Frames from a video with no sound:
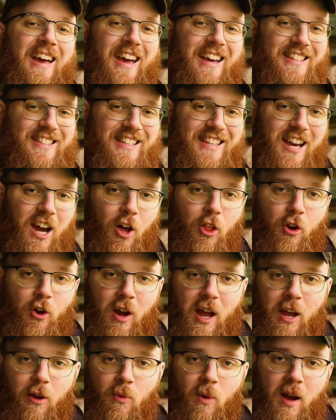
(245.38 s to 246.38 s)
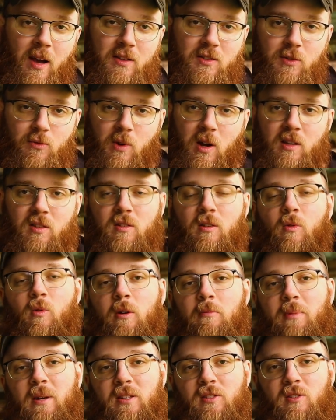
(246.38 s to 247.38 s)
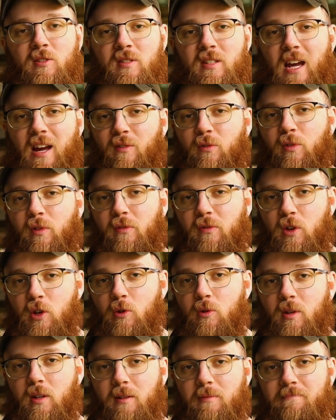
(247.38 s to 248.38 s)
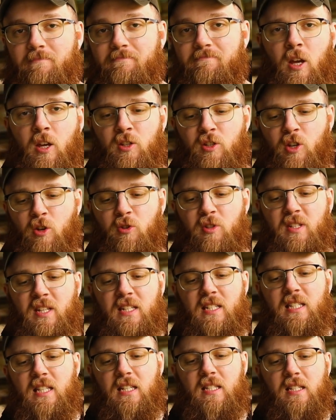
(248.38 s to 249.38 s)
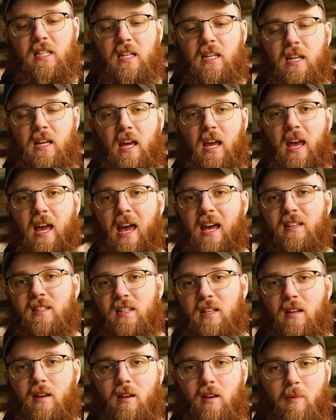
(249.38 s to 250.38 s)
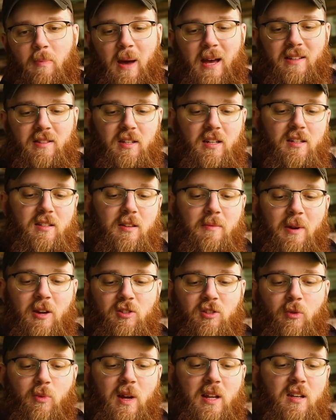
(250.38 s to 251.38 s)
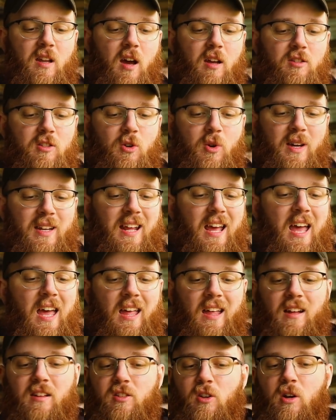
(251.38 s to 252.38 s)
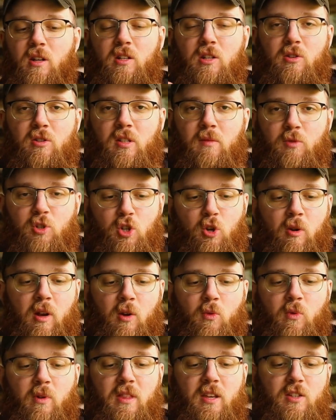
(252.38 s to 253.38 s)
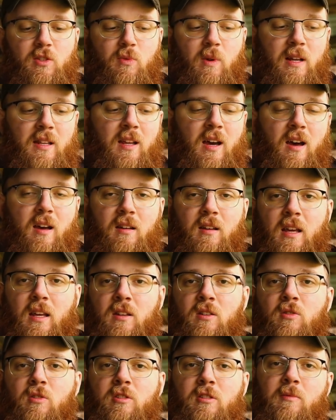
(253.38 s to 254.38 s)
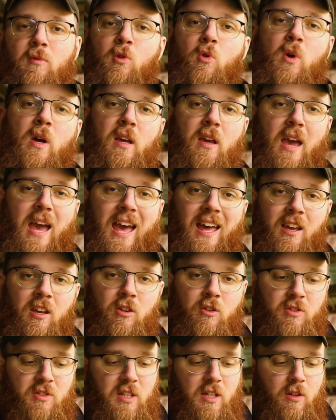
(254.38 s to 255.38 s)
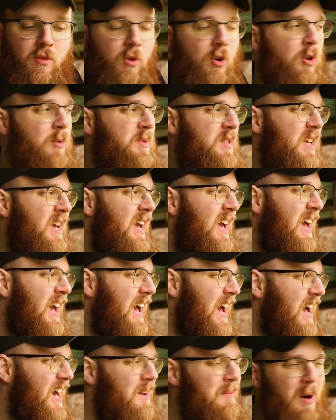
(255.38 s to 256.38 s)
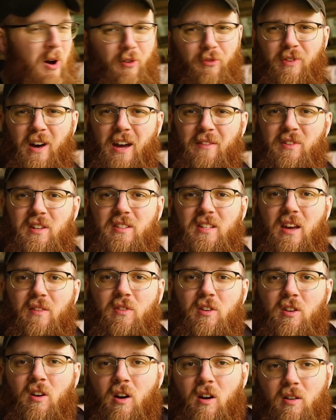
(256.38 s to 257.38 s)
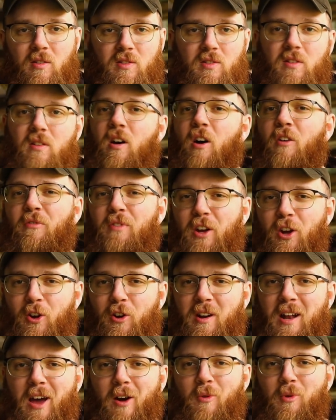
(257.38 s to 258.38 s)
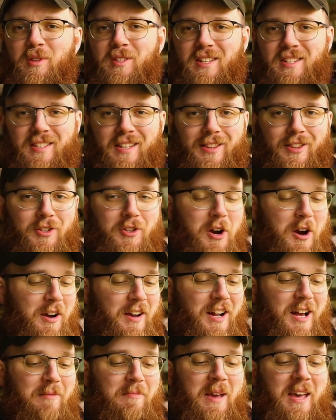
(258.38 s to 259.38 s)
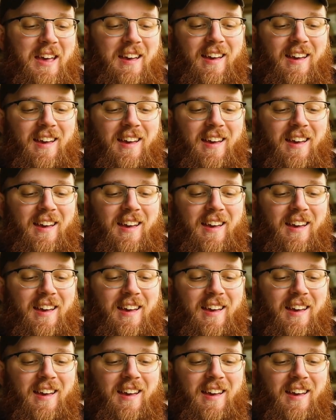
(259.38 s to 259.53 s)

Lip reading: as the other AREX Rex-01 pistols I've reviewed. So since this thing has the capacity to mount a red dot to it, let's go ahead and do some shooting with this red dot and do some quick accuracy groups at about 5 to 7 yards. I'll figure it out once I set the target up,